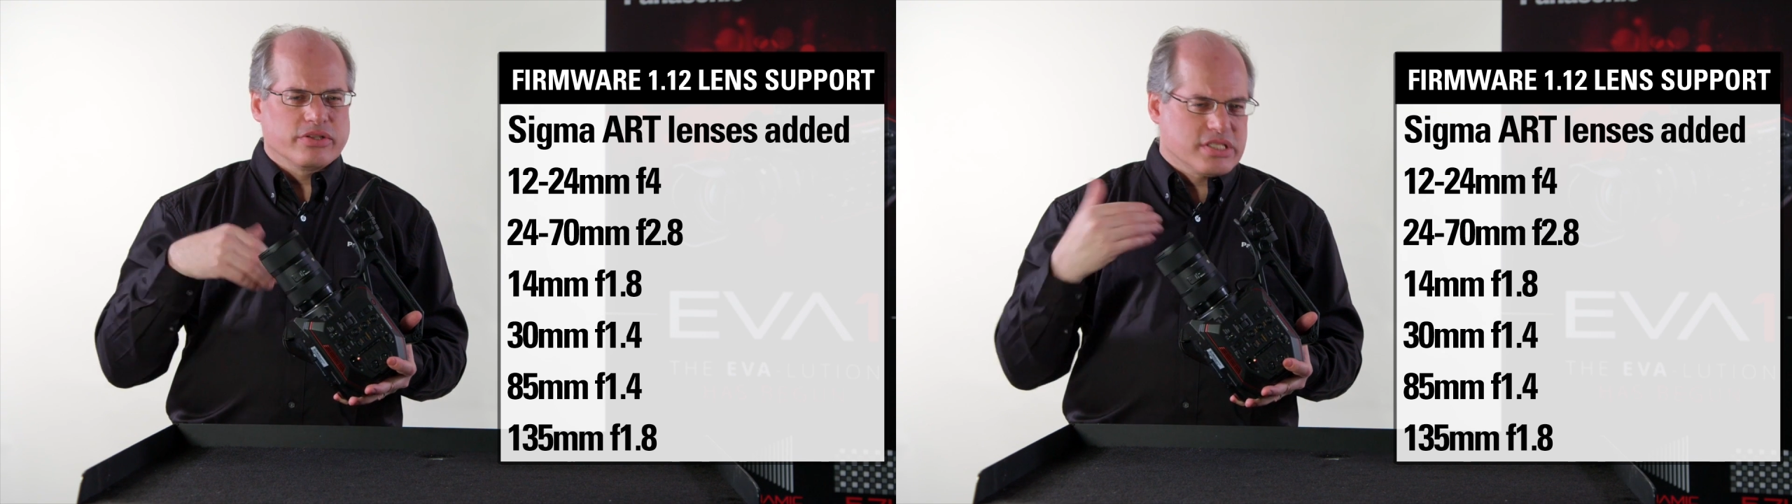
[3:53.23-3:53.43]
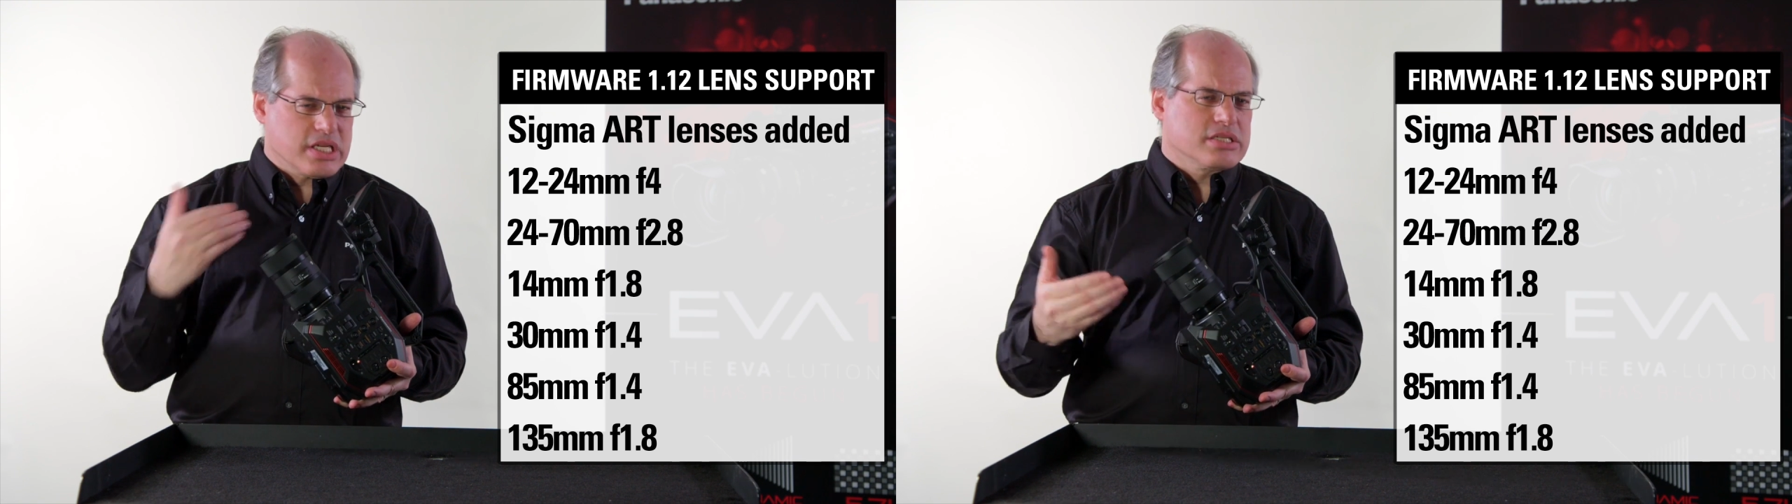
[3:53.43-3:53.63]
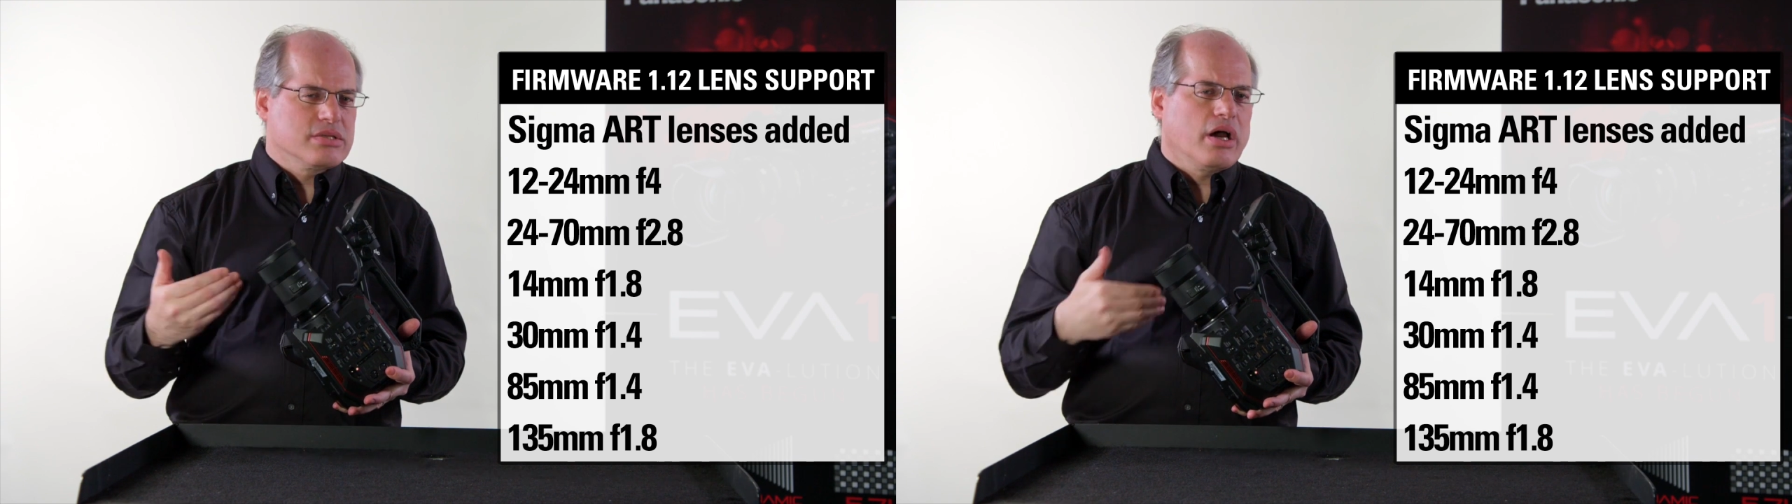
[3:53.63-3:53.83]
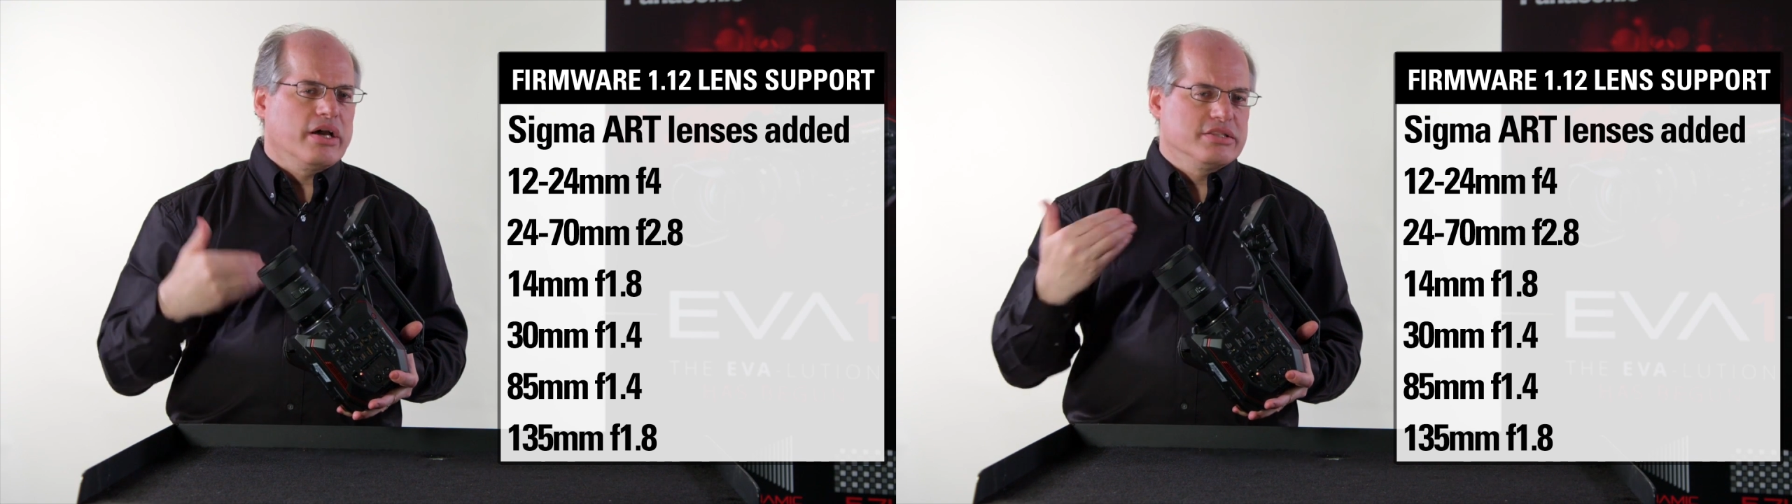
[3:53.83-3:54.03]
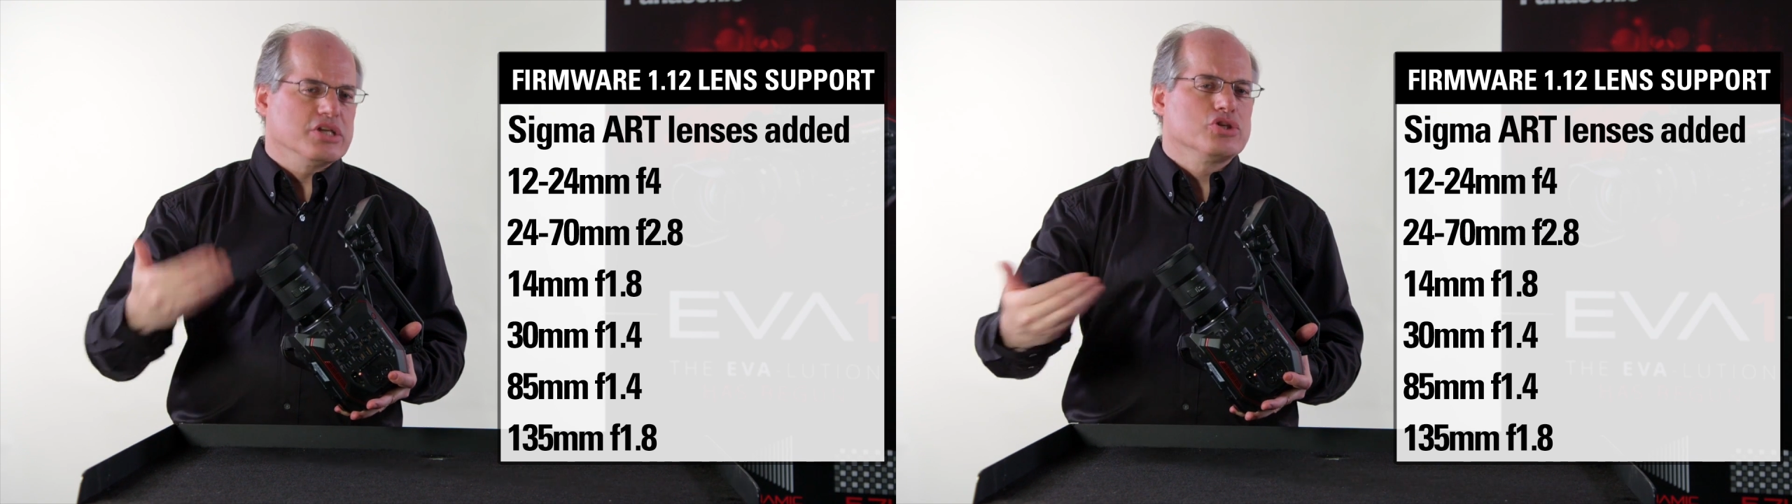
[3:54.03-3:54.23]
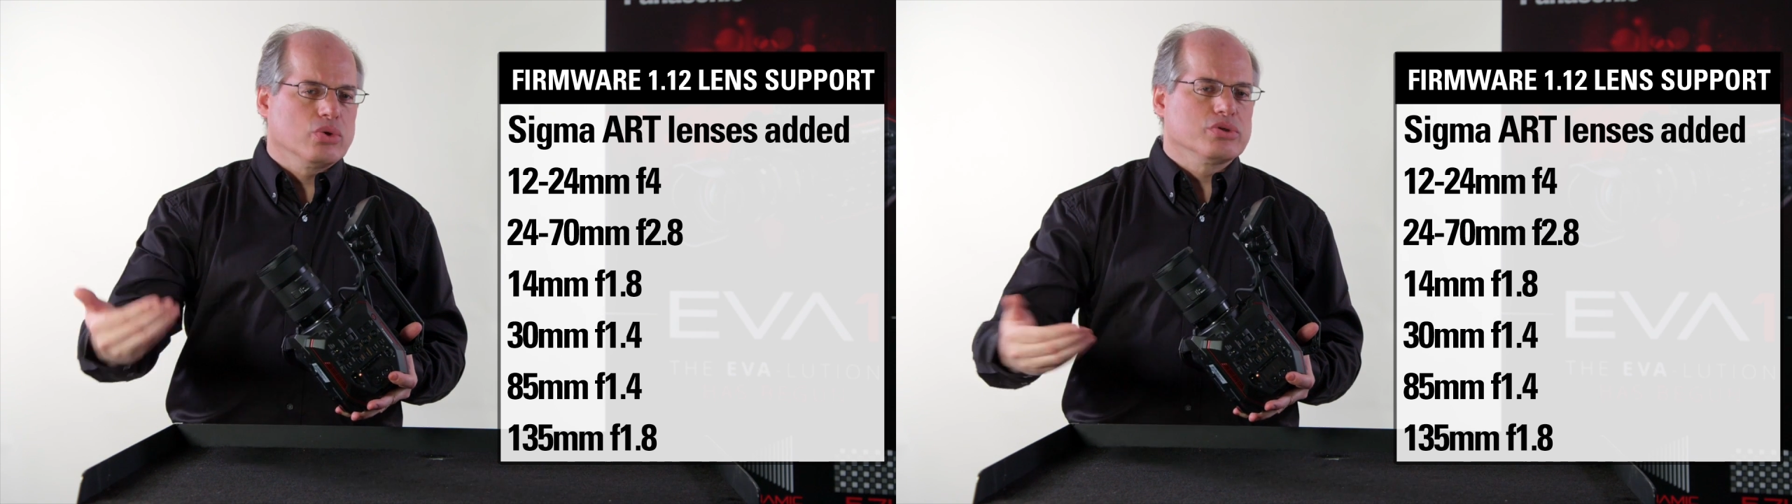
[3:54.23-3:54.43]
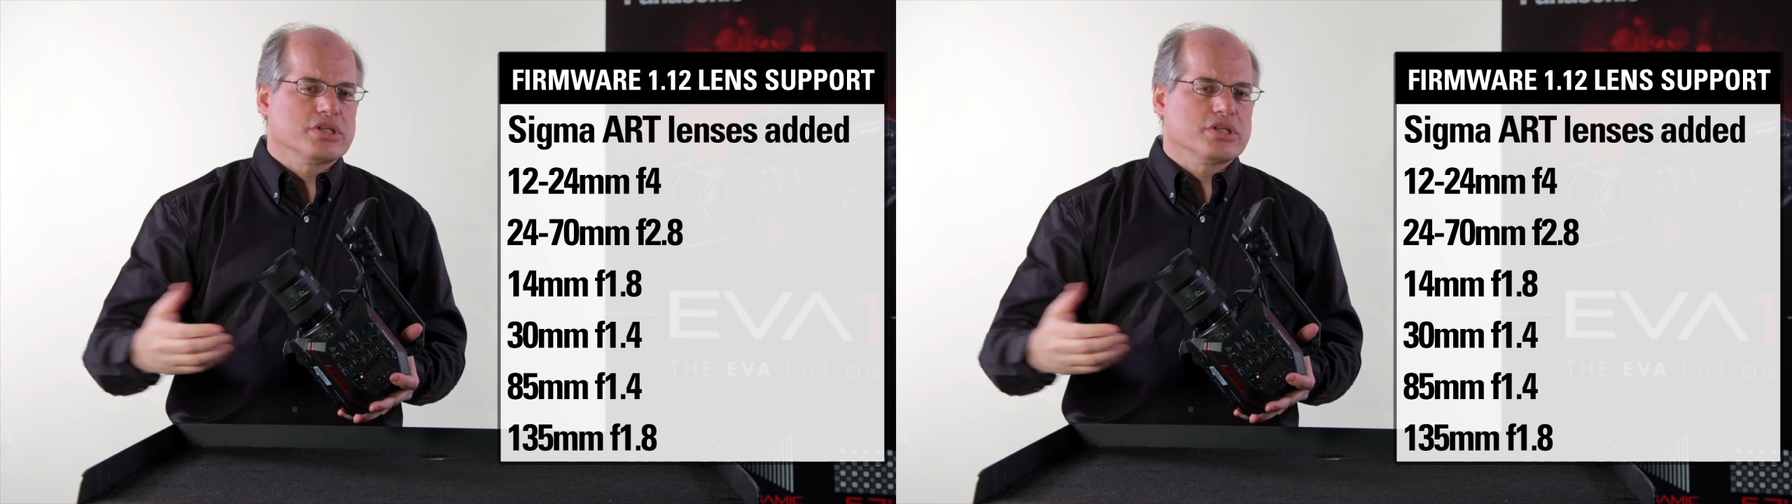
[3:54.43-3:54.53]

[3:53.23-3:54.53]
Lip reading: 6 additional